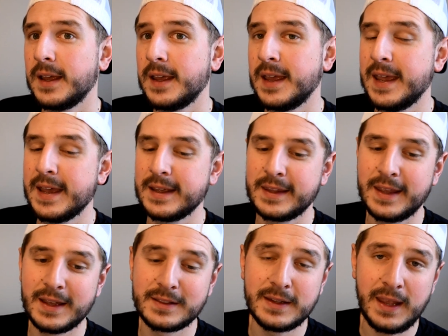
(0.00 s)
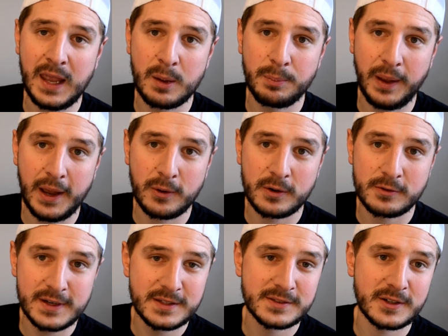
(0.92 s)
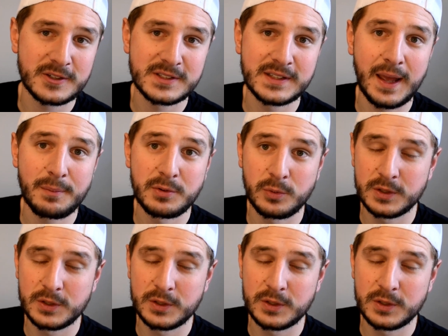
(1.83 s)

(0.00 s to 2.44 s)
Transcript: and get the amp power research steps,